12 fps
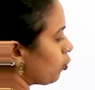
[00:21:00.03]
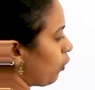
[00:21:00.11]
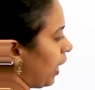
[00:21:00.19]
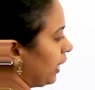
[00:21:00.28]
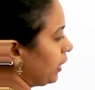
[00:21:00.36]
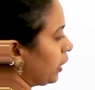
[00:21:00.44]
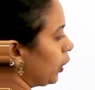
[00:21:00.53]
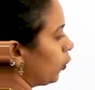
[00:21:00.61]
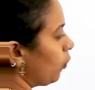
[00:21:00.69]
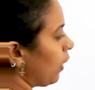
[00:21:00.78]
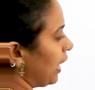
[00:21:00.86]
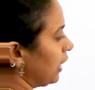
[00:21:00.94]
1
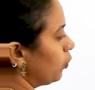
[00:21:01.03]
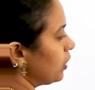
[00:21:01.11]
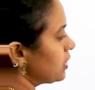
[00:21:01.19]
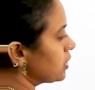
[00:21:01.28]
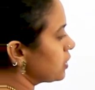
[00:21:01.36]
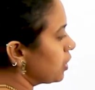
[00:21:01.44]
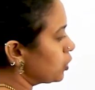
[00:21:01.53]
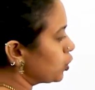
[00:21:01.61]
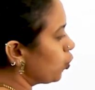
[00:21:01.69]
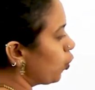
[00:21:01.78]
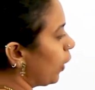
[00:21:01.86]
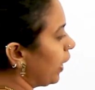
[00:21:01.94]
Q value is
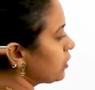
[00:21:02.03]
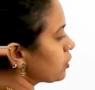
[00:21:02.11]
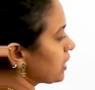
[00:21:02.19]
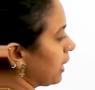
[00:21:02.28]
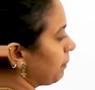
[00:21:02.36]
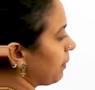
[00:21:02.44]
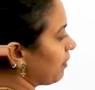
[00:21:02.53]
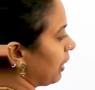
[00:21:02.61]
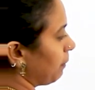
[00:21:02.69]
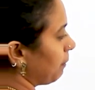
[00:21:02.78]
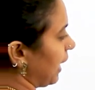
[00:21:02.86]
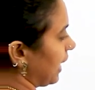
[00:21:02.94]
2 into 10
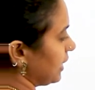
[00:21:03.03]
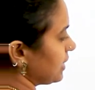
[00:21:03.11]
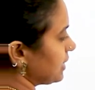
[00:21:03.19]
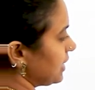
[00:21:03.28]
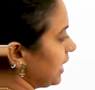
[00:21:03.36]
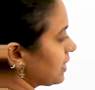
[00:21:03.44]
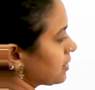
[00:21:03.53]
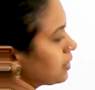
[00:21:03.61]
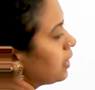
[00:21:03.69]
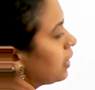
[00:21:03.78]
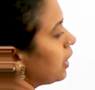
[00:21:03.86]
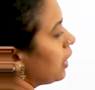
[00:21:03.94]
power minus 6
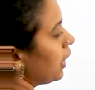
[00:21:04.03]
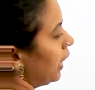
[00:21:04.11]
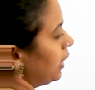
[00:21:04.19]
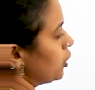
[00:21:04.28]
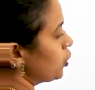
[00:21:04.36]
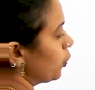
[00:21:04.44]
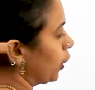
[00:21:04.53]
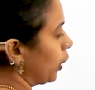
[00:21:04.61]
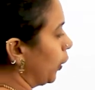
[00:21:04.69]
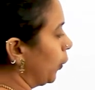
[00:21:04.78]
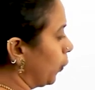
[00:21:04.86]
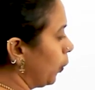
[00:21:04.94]
into
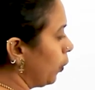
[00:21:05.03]
Q